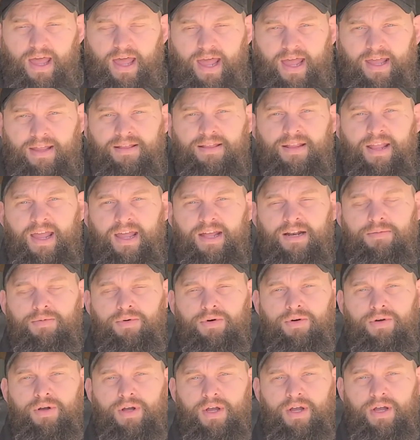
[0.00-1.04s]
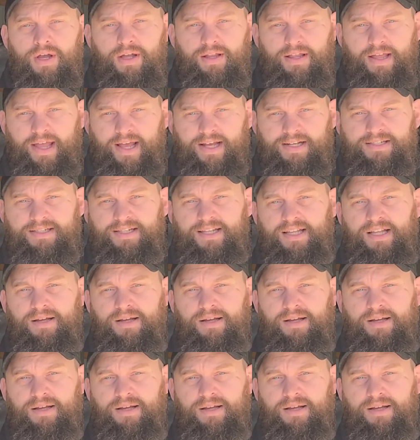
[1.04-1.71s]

aid an animal that has